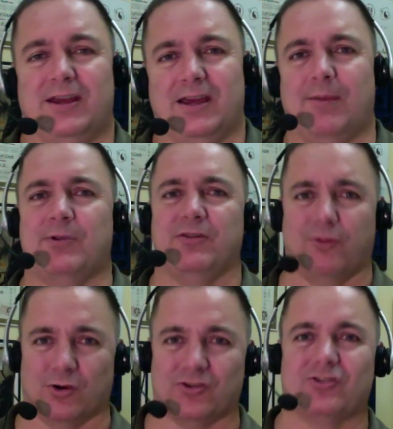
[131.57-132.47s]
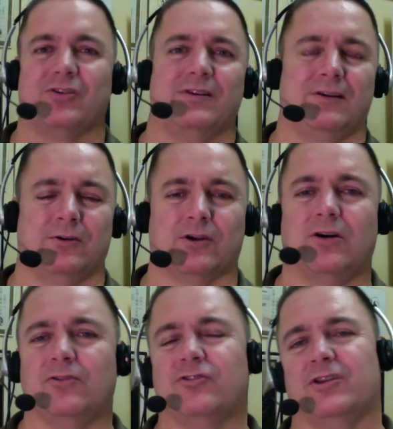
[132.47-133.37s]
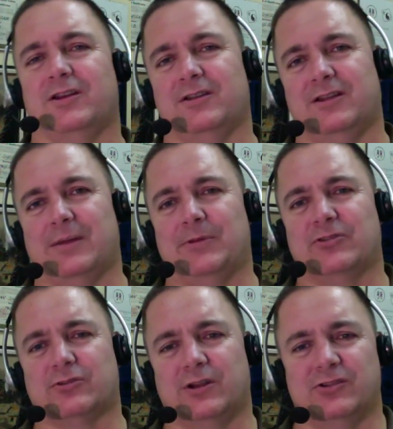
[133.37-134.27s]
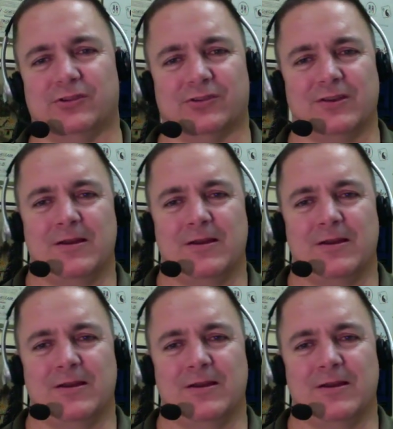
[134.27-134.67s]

empty force or Kongjing demonstrations,